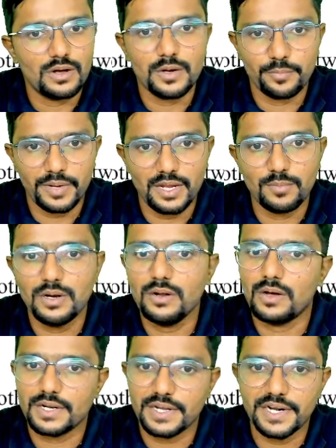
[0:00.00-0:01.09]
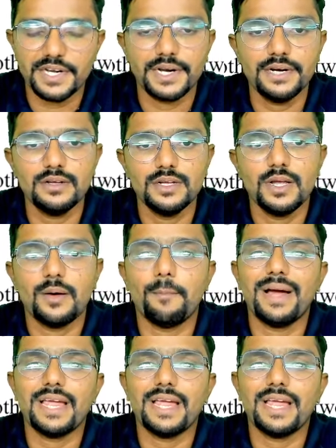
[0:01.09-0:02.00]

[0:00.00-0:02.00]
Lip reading: or payable or credited by